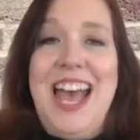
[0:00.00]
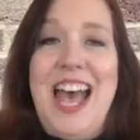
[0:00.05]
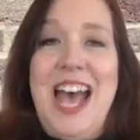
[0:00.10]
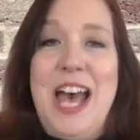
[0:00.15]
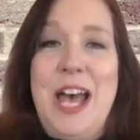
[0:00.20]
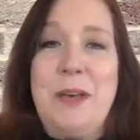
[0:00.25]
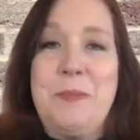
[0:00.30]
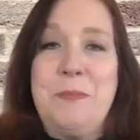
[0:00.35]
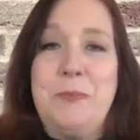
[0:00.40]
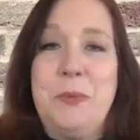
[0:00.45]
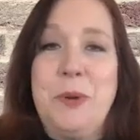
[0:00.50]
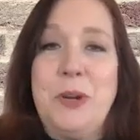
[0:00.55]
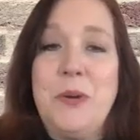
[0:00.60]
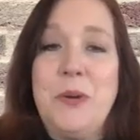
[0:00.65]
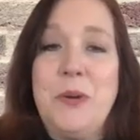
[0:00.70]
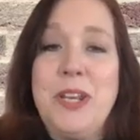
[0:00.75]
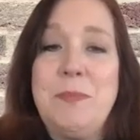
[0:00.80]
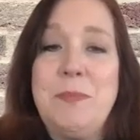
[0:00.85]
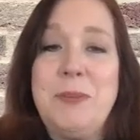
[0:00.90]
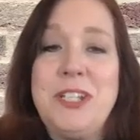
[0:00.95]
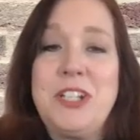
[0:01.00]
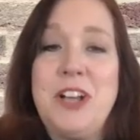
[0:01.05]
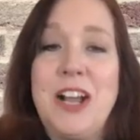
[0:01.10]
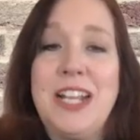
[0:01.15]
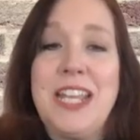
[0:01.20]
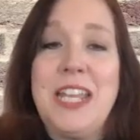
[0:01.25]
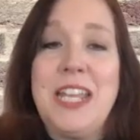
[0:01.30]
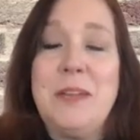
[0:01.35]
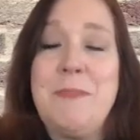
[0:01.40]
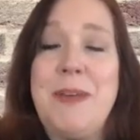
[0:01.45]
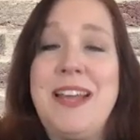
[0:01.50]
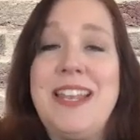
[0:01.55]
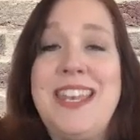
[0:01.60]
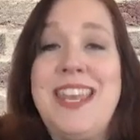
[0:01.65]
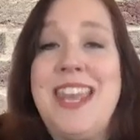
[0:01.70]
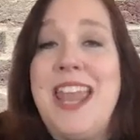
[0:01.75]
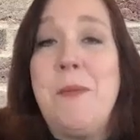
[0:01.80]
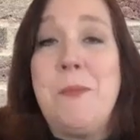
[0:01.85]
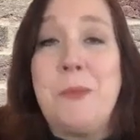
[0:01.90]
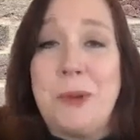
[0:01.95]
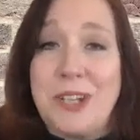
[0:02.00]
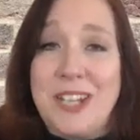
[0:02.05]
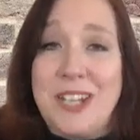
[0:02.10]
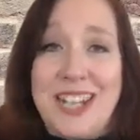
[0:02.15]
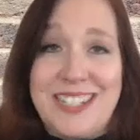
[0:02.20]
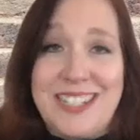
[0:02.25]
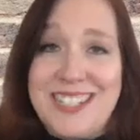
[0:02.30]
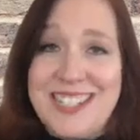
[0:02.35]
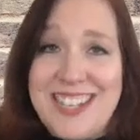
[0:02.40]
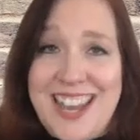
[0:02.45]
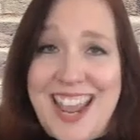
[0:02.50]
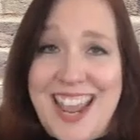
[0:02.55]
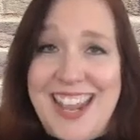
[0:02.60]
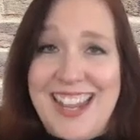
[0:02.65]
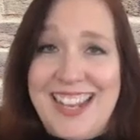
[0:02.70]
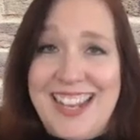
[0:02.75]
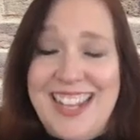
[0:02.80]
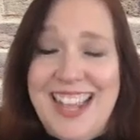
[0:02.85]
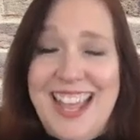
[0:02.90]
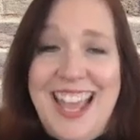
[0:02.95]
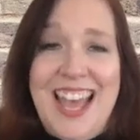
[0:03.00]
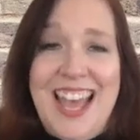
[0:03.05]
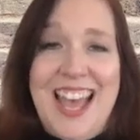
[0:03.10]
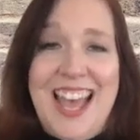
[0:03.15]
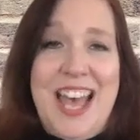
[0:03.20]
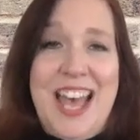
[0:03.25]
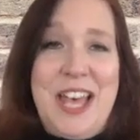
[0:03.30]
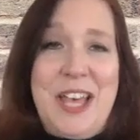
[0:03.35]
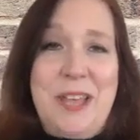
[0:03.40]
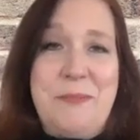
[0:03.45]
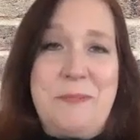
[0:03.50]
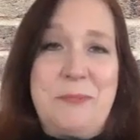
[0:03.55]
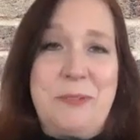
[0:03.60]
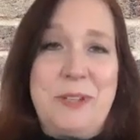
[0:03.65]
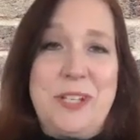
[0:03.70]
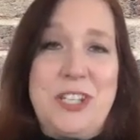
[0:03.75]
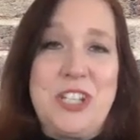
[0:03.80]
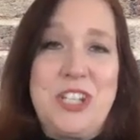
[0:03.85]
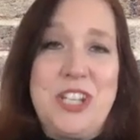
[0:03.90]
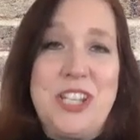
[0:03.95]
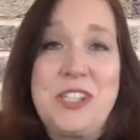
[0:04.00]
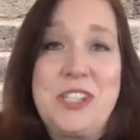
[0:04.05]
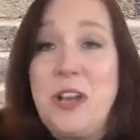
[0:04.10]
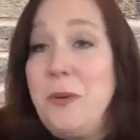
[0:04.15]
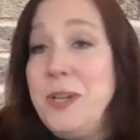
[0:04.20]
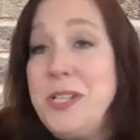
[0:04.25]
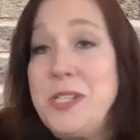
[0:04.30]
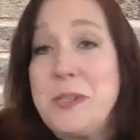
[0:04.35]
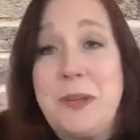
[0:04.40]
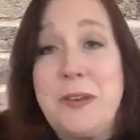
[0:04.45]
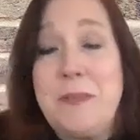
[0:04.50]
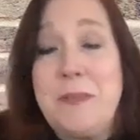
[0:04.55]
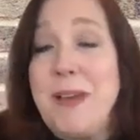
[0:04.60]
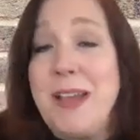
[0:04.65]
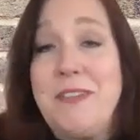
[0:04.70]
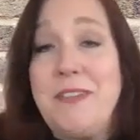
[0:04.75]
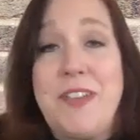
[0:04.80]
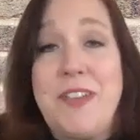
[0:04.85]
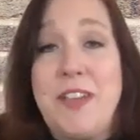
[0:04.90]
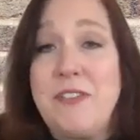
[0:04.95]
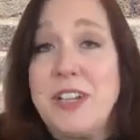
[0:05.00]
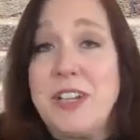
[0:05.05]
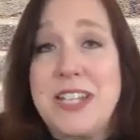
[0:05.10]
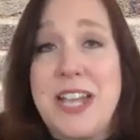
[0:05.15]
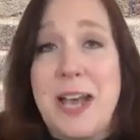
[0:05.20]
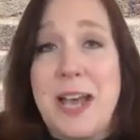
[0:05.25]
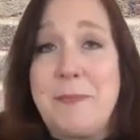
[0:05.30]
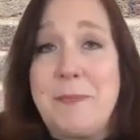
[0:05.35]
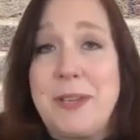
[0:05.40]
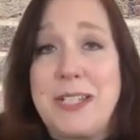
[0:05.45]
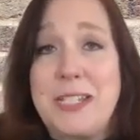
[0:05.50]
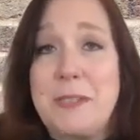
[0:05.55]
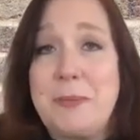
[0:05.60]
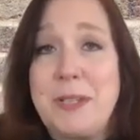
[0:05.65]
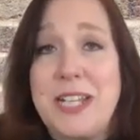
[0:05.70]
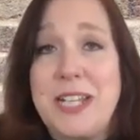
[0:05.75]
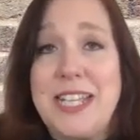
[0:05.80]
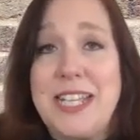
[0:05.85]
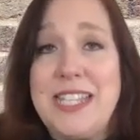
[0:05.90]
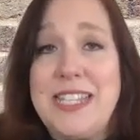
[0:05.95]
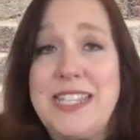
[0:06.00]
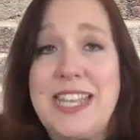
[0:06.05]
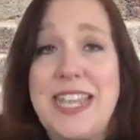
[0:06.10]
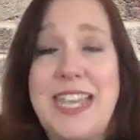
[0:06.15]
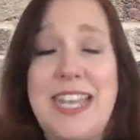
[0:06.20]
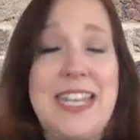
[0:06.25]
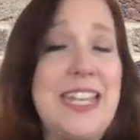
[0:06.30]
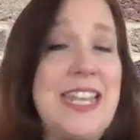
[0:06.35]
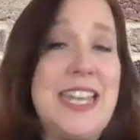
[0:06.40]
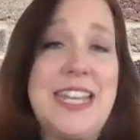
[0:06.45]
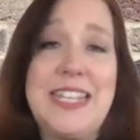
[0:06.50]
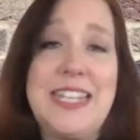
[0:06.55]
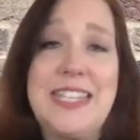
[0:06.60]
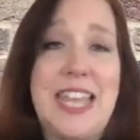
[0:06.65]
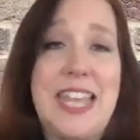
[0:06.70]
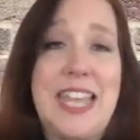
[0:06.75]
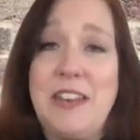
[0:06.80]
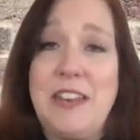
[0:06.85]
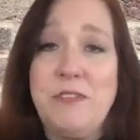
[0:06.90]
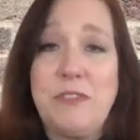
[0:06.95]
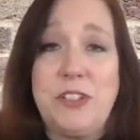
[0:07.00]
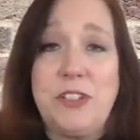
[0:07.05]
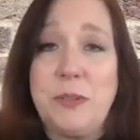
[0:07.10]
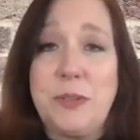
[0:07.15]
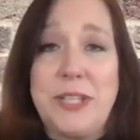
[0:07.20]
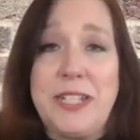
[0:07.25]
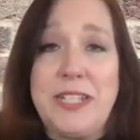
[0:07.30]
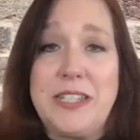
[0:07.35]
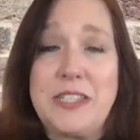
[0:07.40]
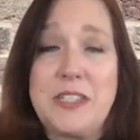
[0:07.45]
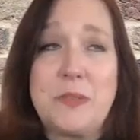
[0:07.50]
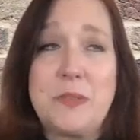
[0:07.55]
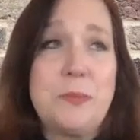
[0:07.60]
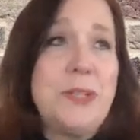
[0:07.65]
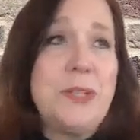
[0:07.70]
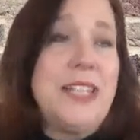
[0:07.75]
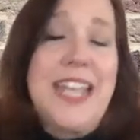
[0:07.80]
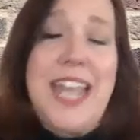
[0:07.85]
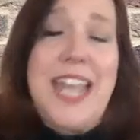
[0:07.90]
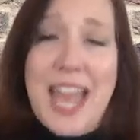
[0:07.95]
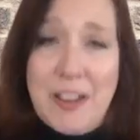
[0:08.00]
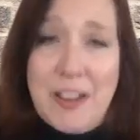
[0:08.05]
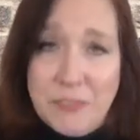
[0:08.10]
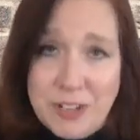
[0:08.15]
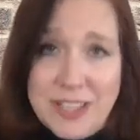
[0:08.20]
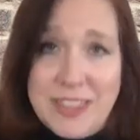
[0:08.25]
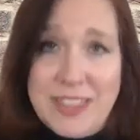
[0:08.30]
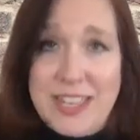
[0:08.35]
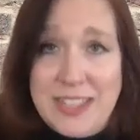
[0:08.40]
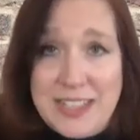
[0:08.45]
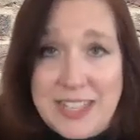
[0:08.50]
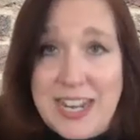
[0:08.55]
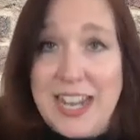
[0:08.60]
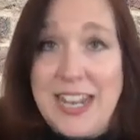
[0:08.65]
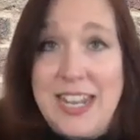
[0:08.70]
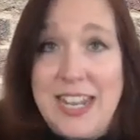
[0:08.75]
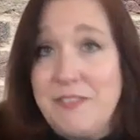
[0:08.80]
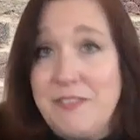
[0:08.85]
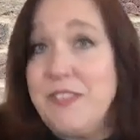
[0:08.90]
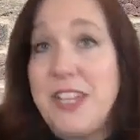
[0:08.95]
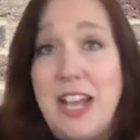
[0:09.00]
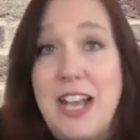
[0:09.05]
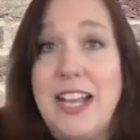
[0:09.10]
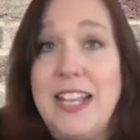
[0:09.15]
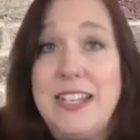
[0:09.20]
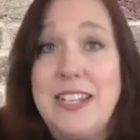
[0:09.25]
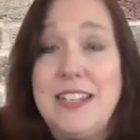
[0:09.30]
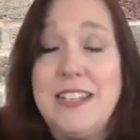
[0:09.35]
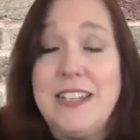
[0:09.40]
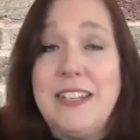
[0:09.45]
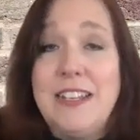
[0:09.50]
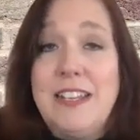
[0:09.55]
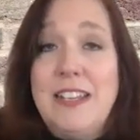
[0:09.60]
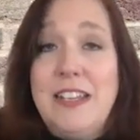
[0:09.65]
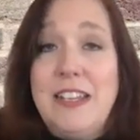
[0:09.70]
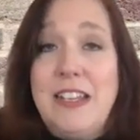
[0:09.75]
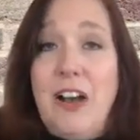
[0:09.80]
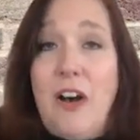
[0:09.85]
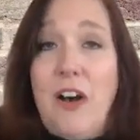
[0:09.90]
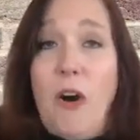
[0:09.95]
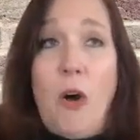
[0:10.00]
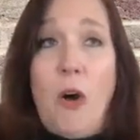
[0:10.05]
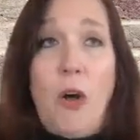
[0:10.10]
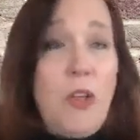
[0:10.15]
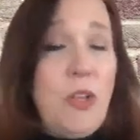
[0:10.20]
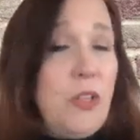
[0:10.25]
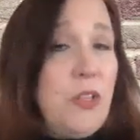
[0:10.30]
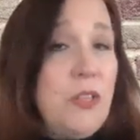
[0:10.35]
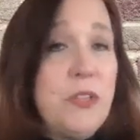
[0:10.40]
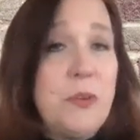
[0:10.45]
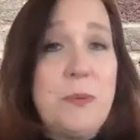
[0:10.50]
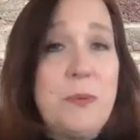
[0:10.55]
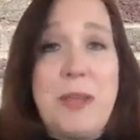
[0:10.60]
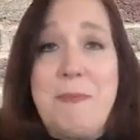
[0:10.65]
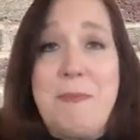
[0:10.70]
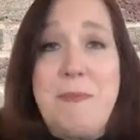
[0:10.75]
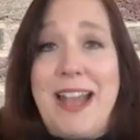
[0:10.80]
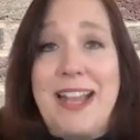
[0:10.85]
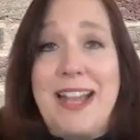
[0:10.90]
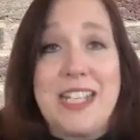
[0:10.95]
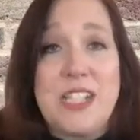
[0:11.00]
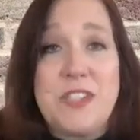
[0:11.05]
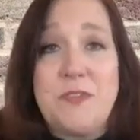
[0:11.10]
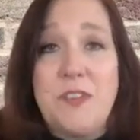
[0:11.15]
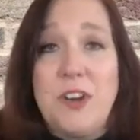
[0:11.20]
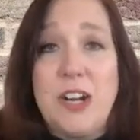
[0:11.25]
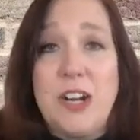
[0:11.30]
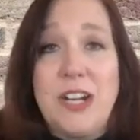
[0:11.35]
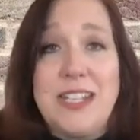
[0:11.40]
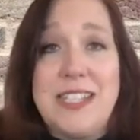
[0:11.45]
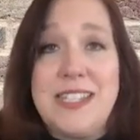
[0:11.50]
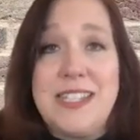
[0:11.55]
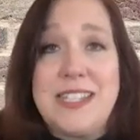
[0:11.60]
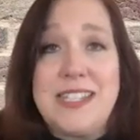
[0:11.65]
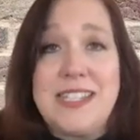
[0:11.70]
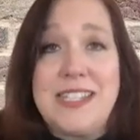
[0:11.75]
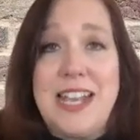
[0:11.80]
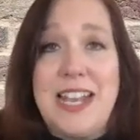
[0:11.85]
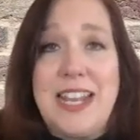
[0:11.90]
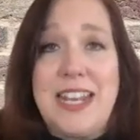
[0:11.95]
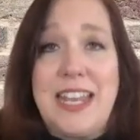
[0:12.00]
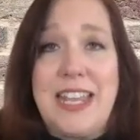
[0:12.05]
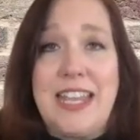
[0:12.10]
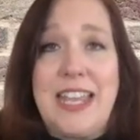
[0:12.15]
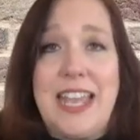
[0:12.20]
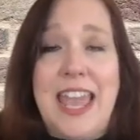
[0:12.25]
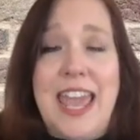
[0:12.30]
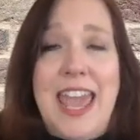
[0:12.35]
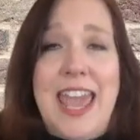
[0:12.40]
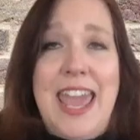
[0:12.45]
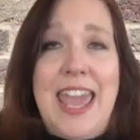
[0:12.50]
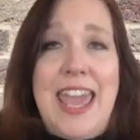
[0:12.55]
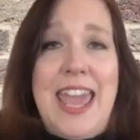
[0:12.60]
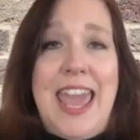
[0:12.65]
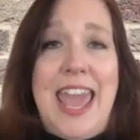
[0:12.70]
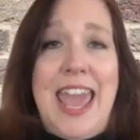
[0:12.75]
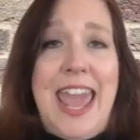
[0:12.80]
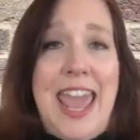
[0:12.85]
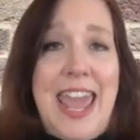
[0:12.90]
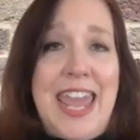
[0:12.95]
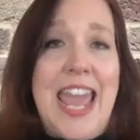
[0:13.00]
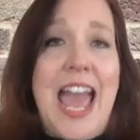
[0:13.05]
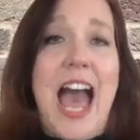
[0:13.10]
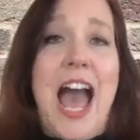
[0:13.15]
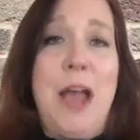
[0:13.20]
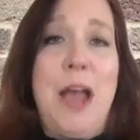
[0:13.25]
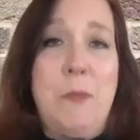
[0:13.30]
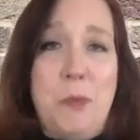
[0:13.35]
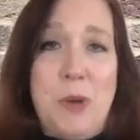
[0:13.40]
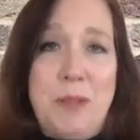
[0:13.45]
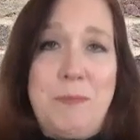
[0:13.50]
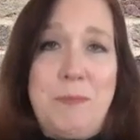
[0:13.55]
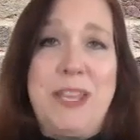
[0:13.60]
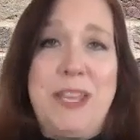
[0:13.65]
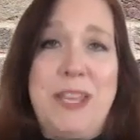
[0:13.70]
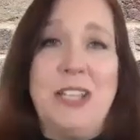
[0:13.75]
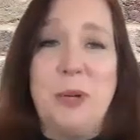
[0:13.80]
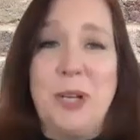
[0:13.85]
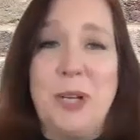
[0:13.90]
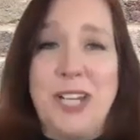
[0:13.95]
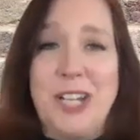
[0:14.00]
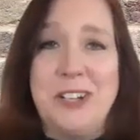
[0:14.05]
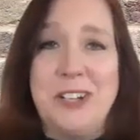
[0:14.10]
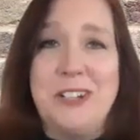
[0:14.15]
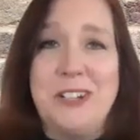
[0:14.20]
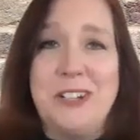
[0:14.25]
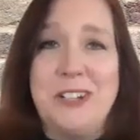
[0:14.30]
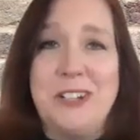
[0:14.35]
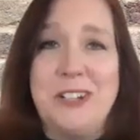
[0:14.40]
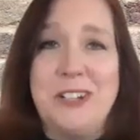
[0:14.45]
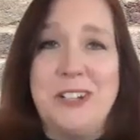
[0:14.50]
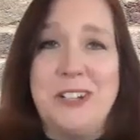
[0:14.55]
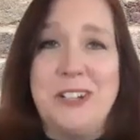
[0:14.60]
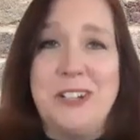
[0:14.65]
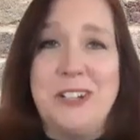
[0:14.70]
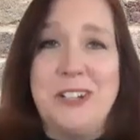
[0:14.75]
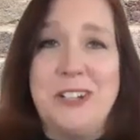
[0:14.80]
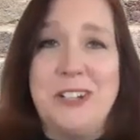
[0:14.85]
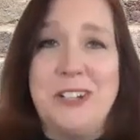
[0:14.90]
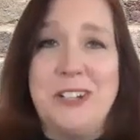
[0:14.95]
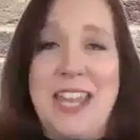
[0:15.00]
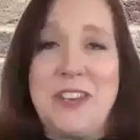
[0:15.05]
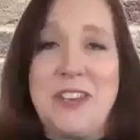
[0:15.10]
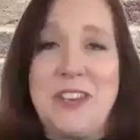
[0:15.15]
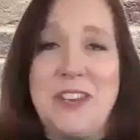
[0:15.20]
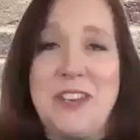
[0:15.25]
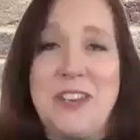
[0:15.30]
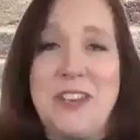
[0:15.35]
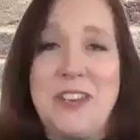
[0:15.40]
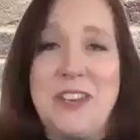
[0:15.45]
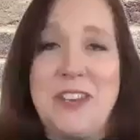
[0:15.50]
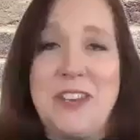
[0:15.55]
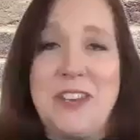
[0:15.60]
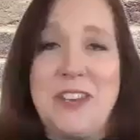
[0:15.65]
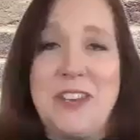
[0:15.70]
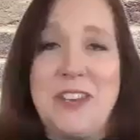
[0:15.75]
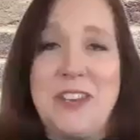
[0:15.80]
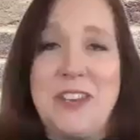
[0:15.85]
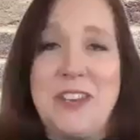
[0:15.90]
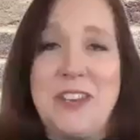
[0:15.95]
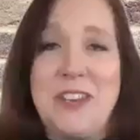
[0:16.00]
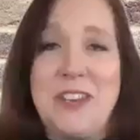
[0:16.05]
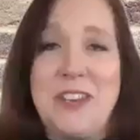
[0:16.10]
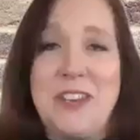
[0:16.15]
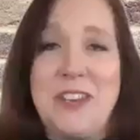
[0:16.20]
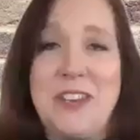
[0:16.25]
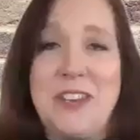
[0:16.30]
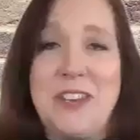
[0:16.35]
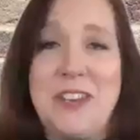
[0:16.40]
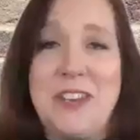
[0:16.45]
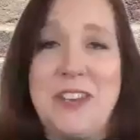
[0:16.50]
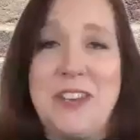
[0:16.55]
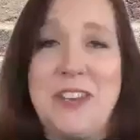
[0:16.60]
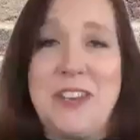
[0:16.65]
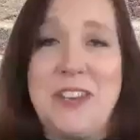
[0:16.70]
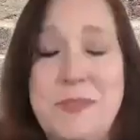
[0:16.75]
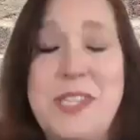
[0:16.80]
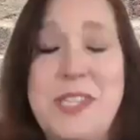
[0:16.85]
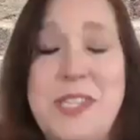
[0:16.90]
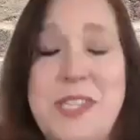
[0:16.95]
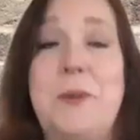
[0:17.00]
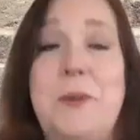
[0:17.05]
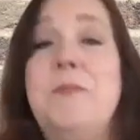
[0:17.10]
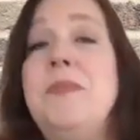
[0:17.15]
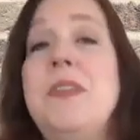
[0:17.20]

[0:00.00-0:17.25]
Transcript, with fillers: Um, we're going to be talking about networking today, um, which is always one of my favorite topics because it has influenced really everything that I have done, all the way back as far as deciding, hey, I want to be a lawyer and my entire career. So,